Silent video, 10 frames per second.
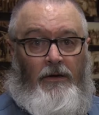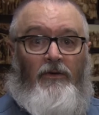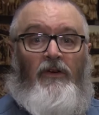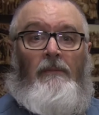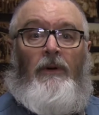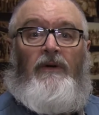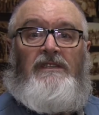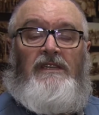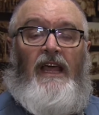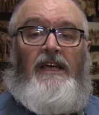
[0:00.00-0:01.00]
November
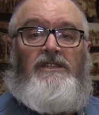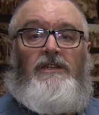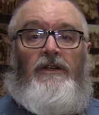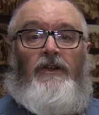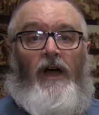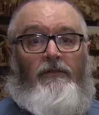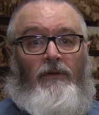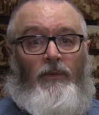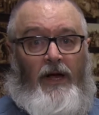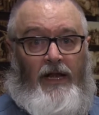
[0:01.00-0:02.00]
is National
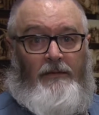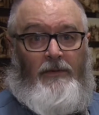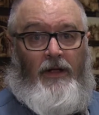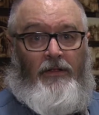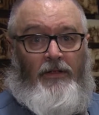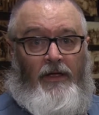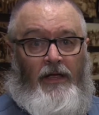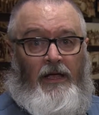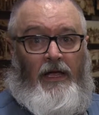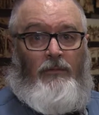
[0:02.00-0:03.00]
Novel Writing Month,
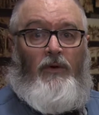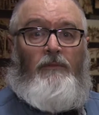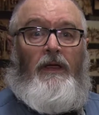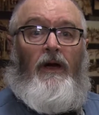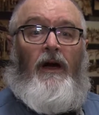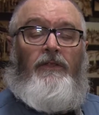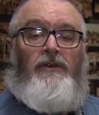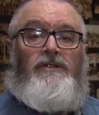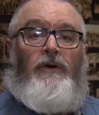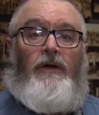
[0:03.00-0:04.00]
and would-be
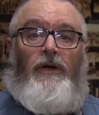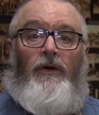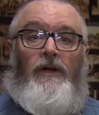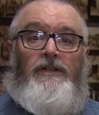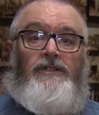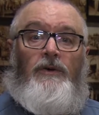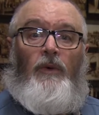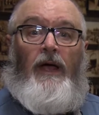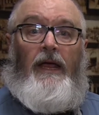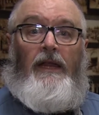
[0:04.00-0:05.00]
authors are encouraged to
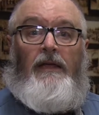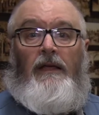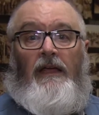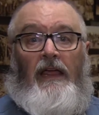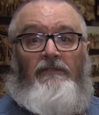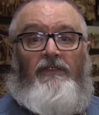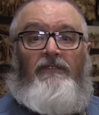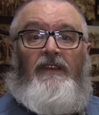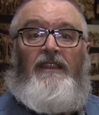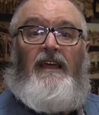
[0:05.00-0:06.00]
write a
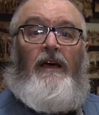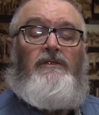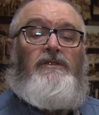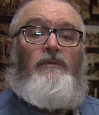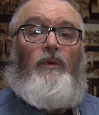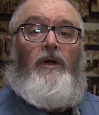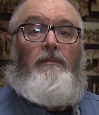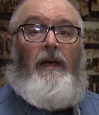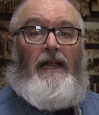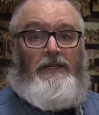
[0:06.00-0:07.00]
50,000-word
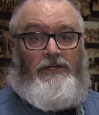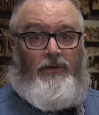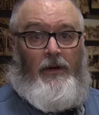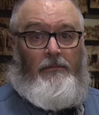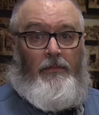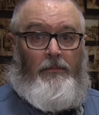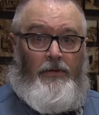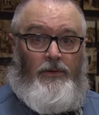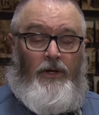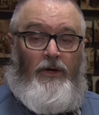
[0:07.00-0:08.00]
manuscript
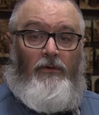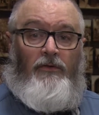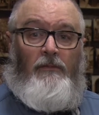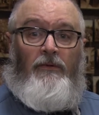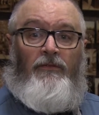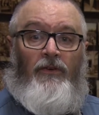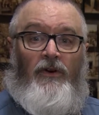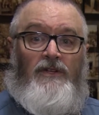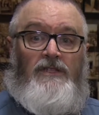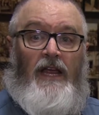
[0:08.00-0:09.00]
between November
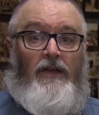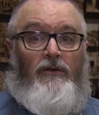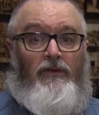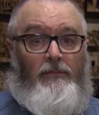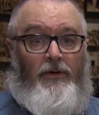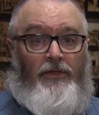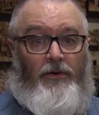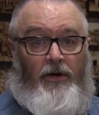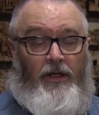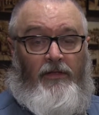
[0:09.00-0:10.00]
1st and November
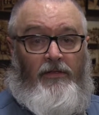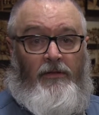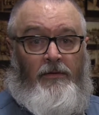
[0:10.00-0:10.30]
30th.